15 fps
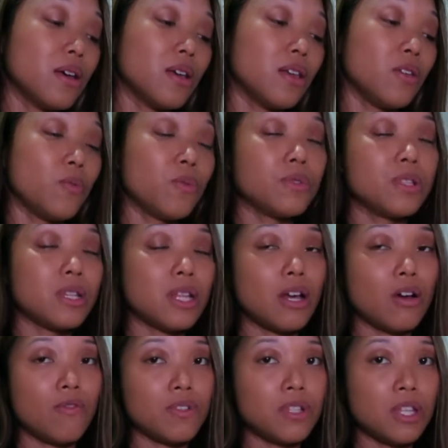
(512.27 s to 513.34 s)
you will see
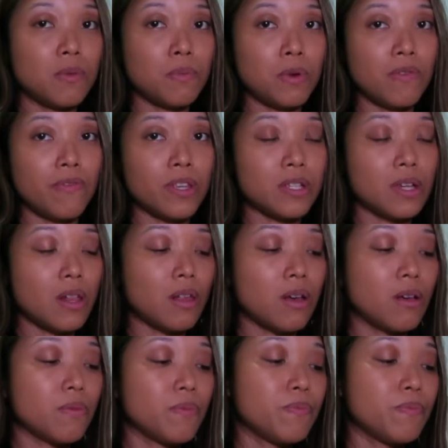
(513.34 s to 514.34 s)
obviously the previous color.